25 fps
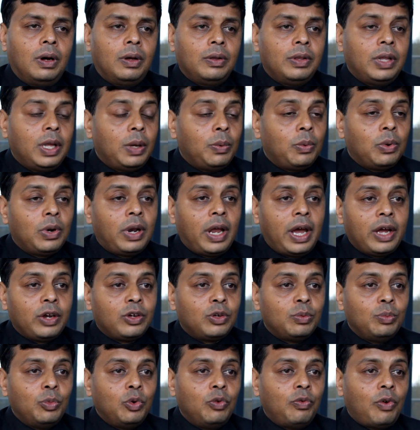they would like
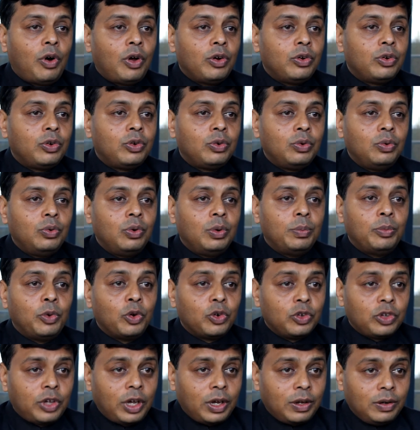to move on to a
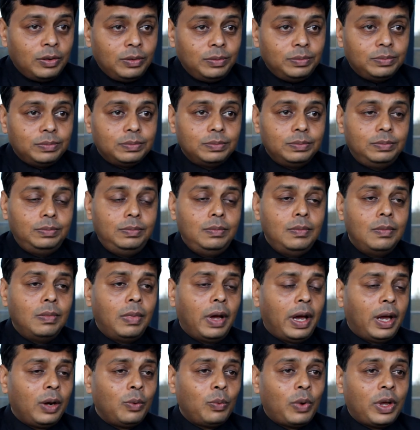
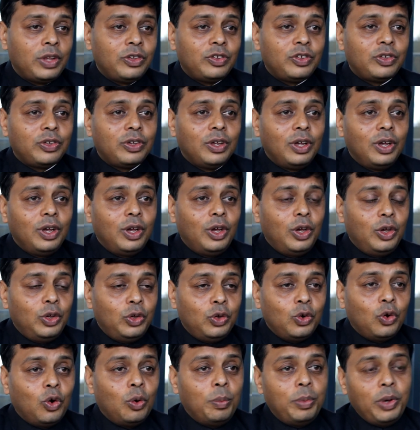motorcycle and once
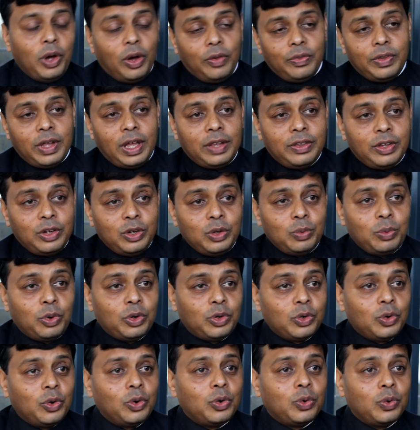you go beyond that then you
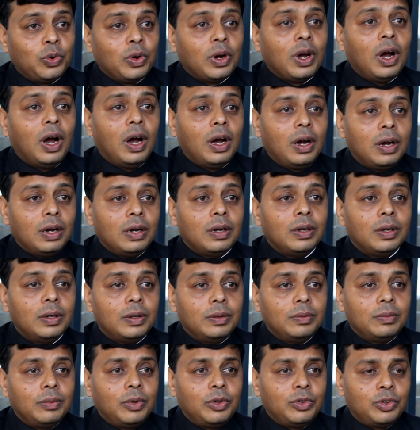want to go to a car
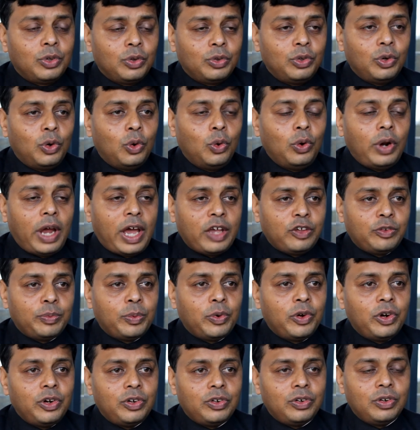so the whole
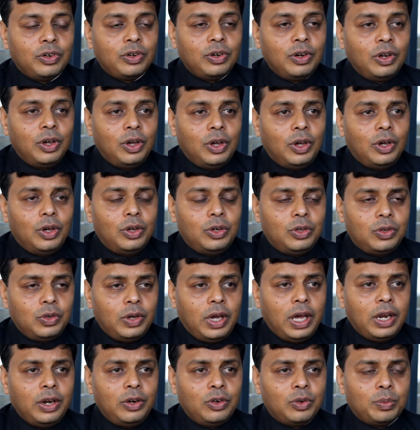aspiration to
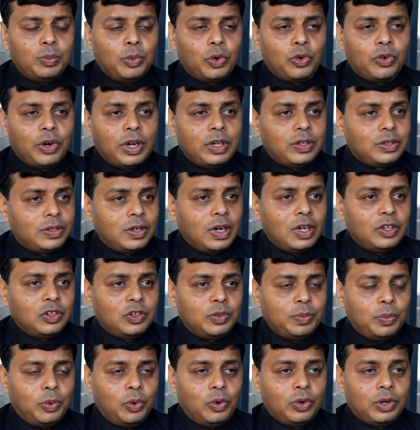get into motorized
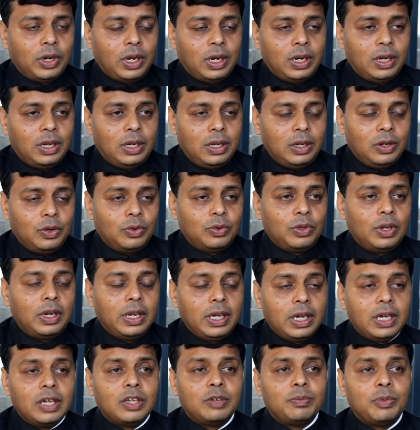transport and you know the
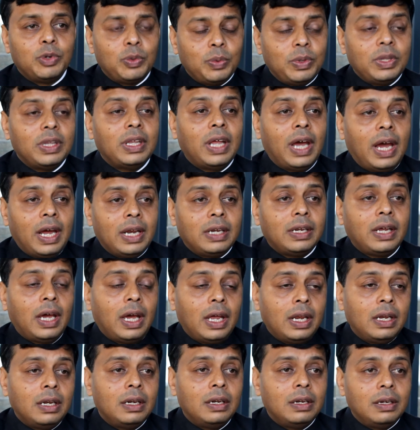linkage between that
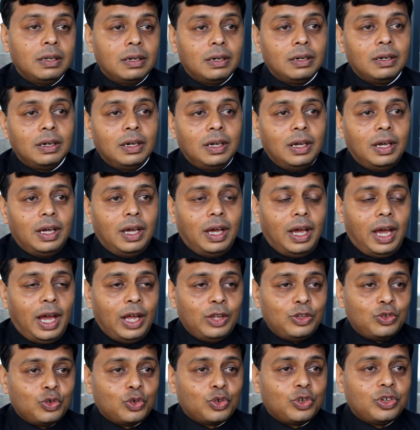and
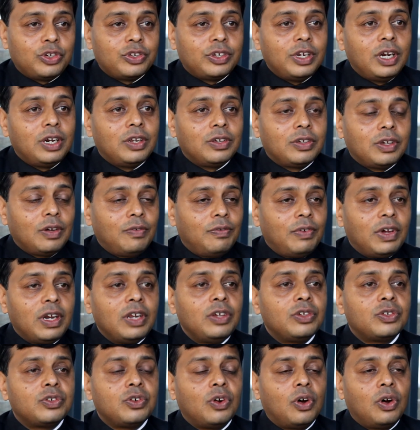and social status are
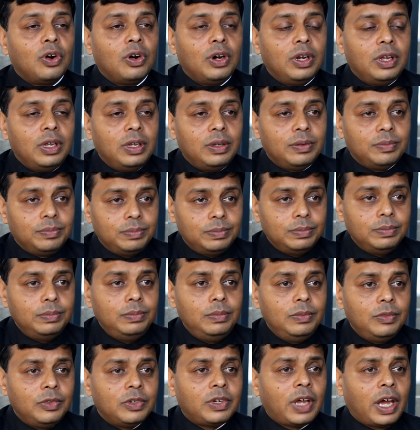very strongly
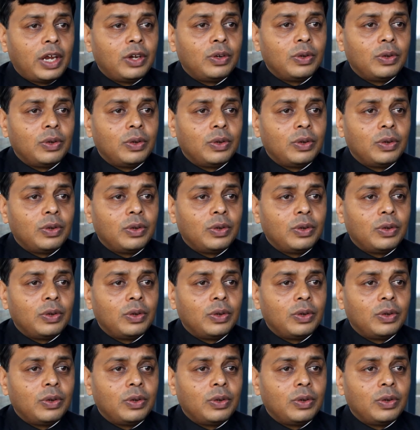tied